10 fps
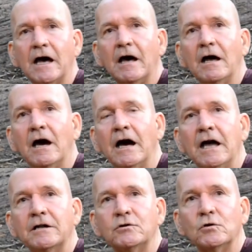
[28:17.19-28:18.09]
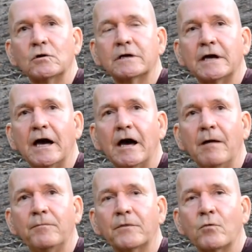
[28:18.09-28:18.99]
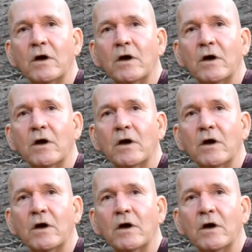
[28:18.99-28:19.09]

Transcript: uh, I undertook um,